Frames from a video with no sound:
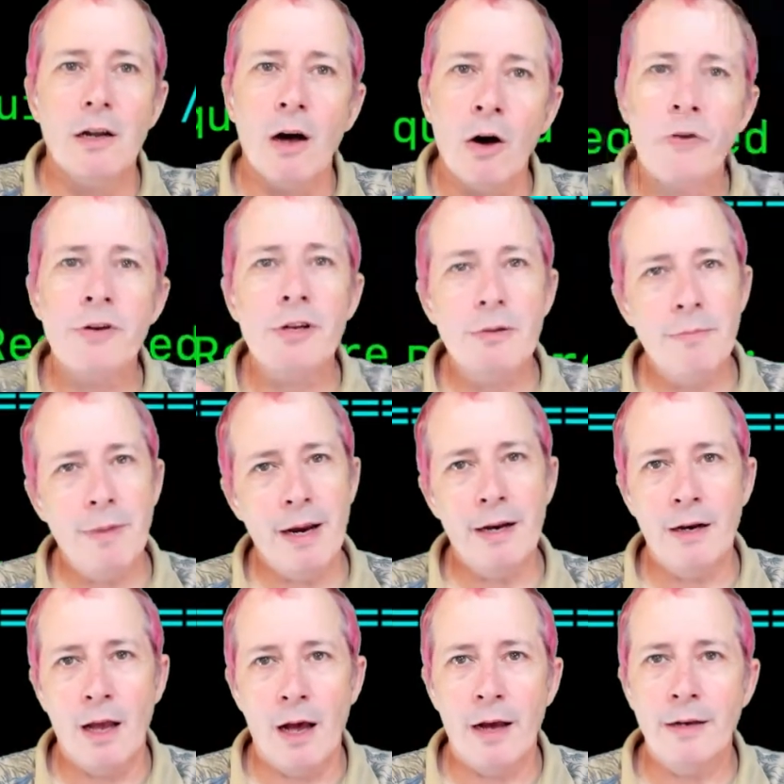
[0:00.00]
On the
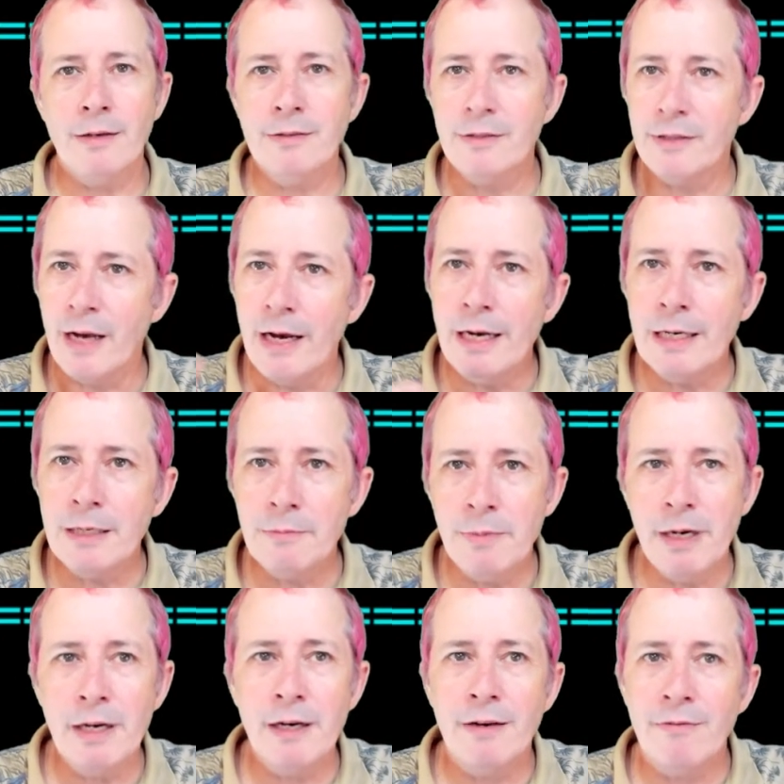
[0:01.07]
command line, say is
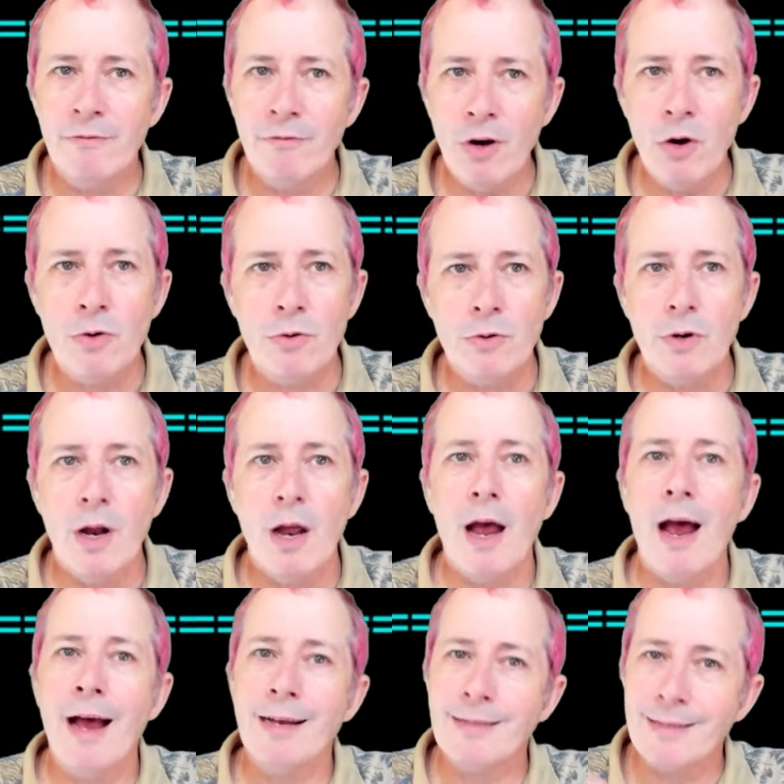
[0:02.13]
being invoked
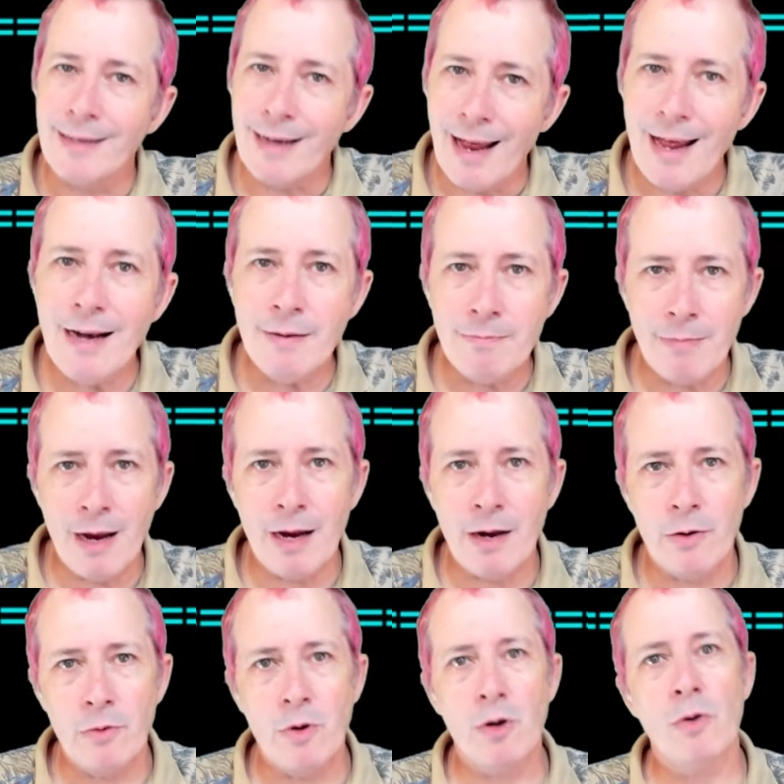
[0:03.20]
as an edit
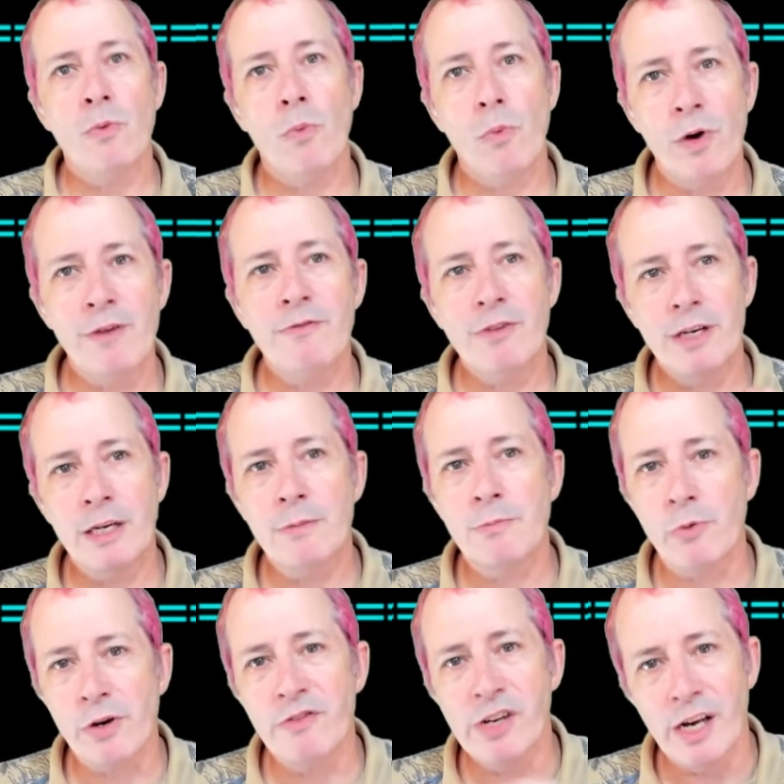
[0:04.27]
macro with the
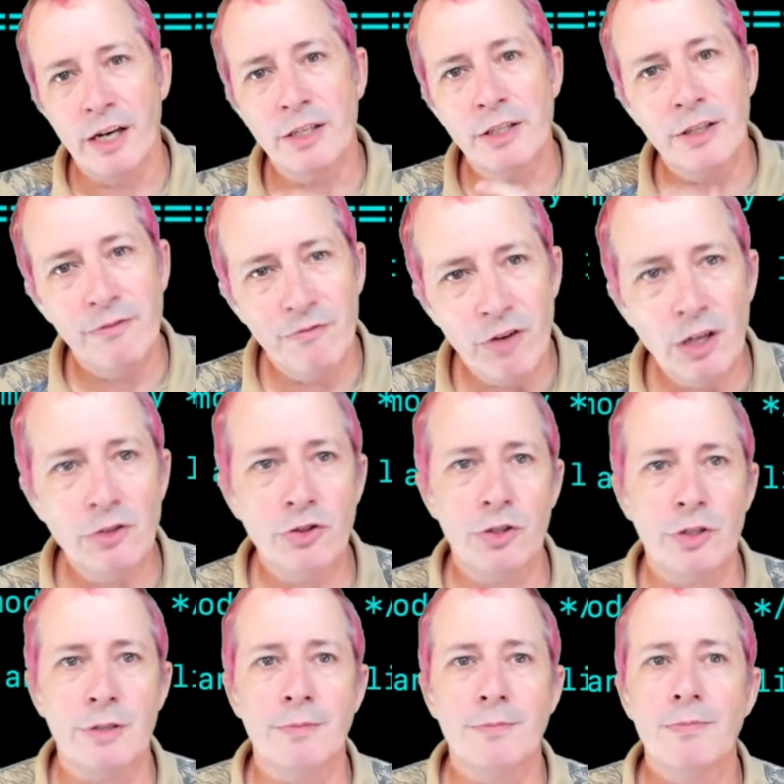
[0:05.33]
abbreviation
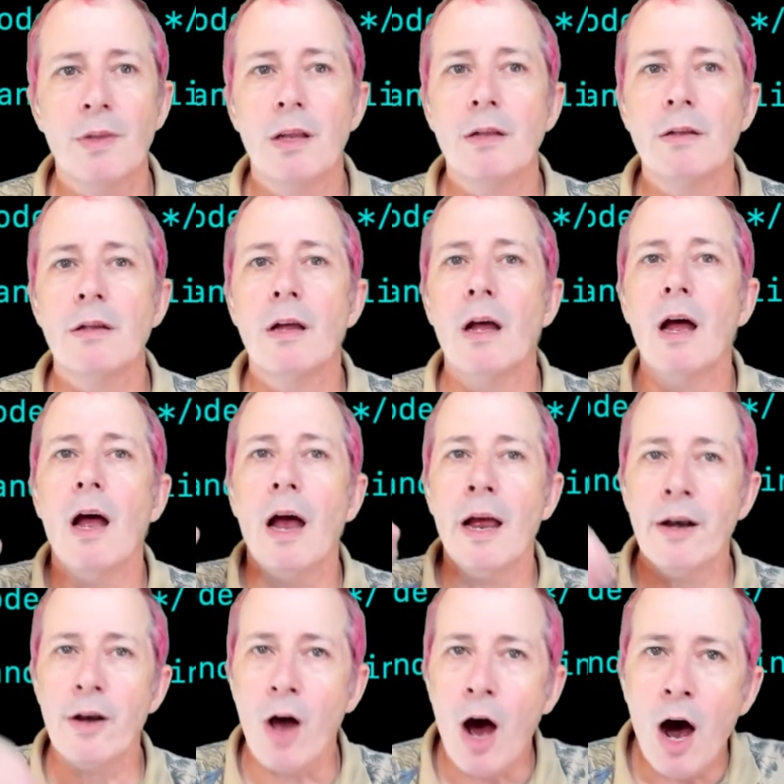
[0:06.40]
function.
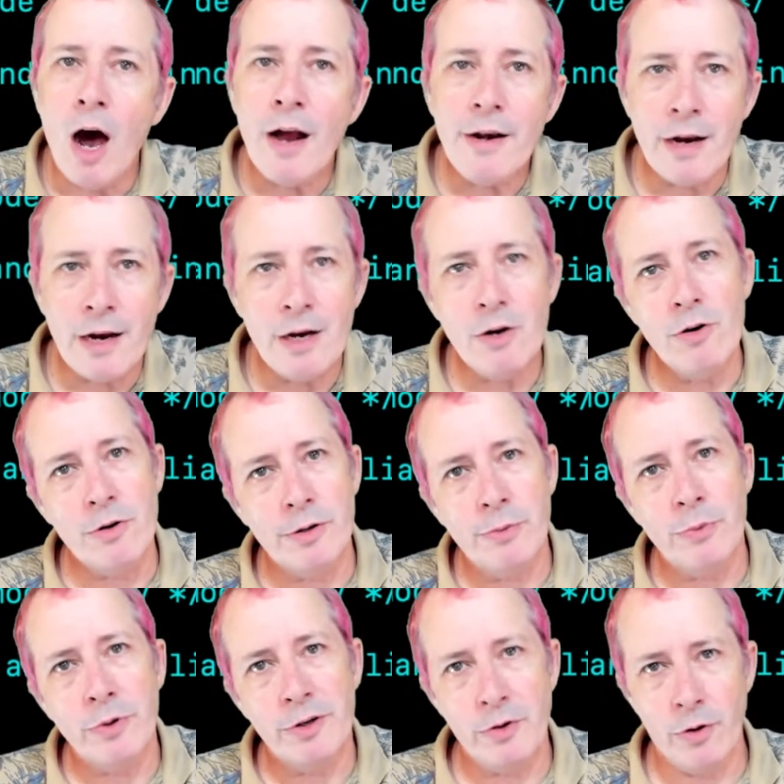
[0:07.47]
An odd error is
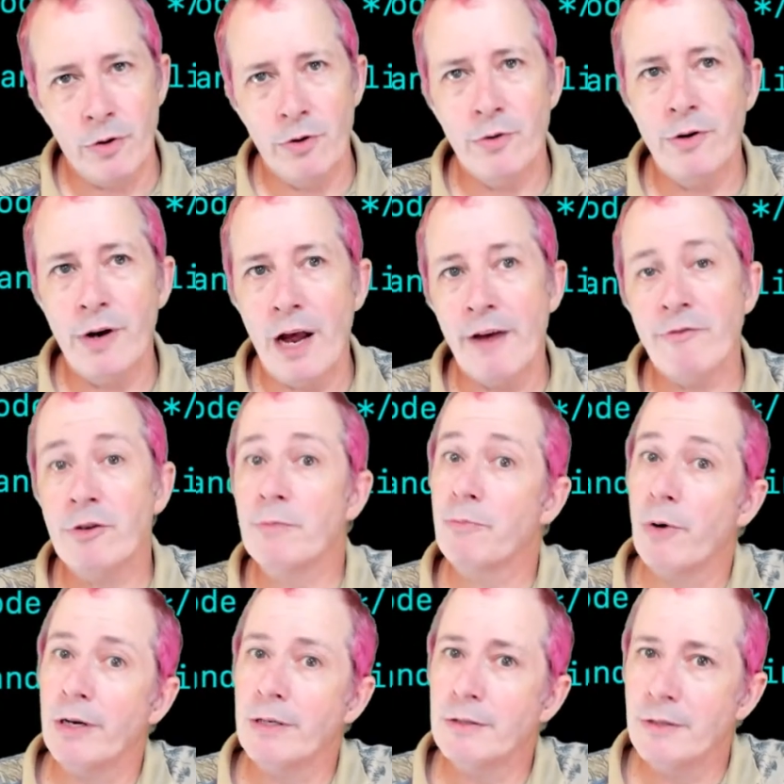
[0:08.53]
returned after
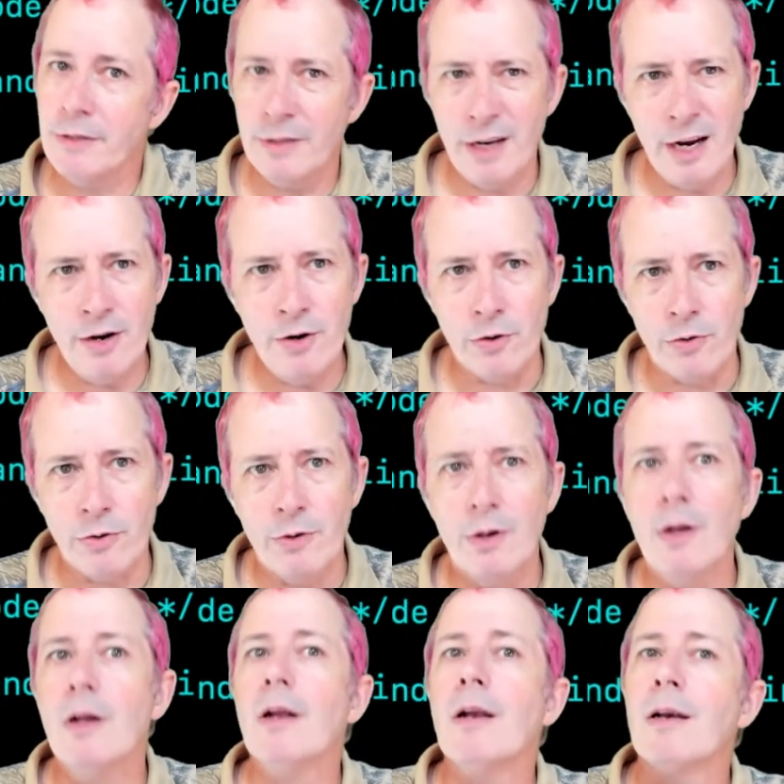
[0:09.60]
pressing enter.
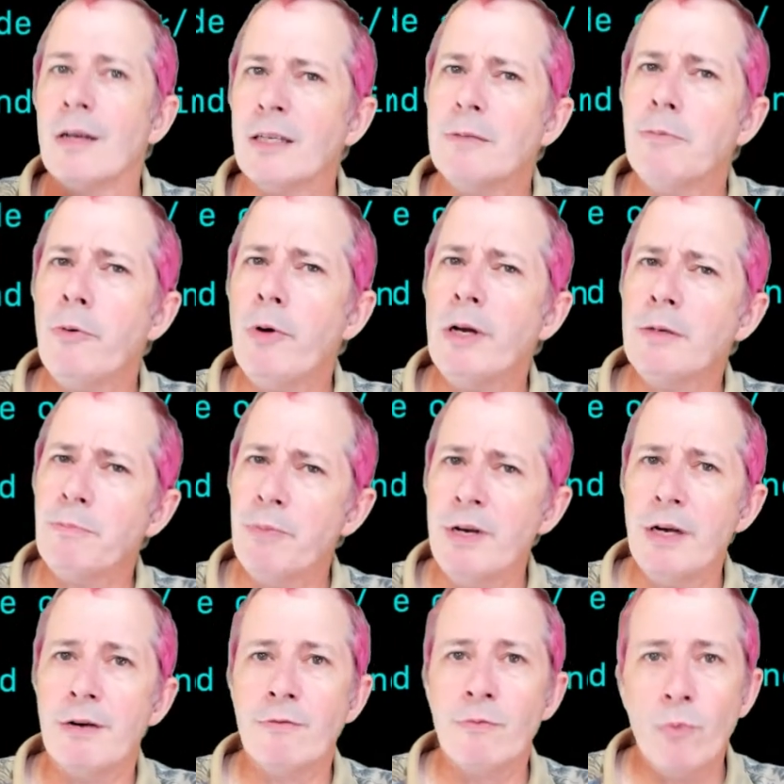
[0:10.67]
Let's press
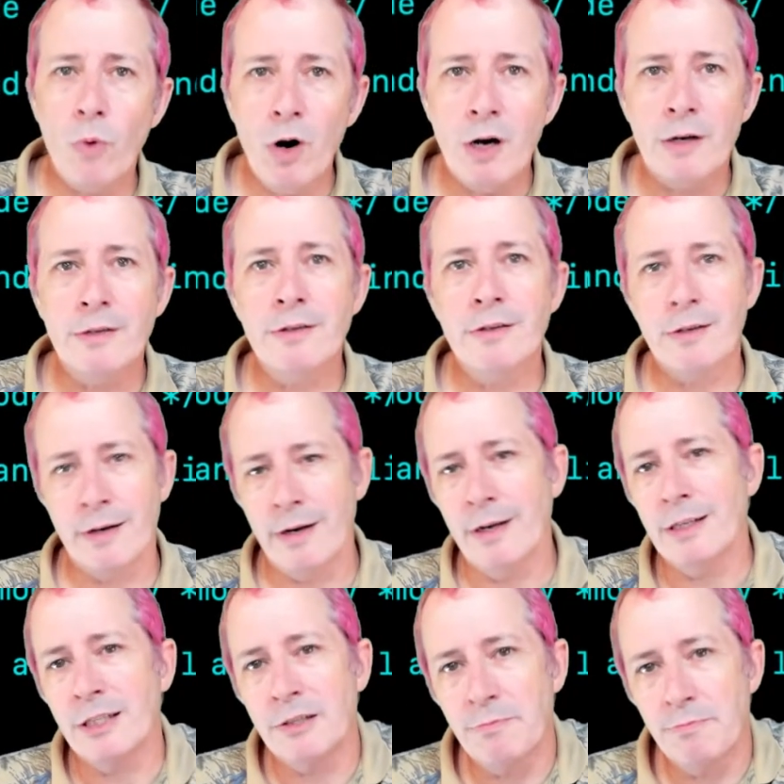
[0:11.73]
PF1 to get
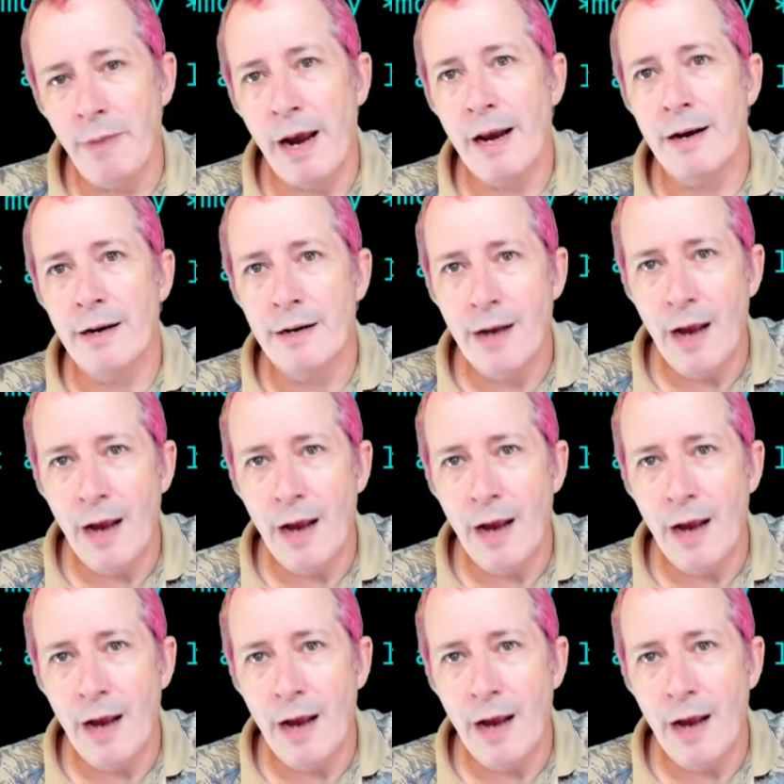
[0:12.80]
expanded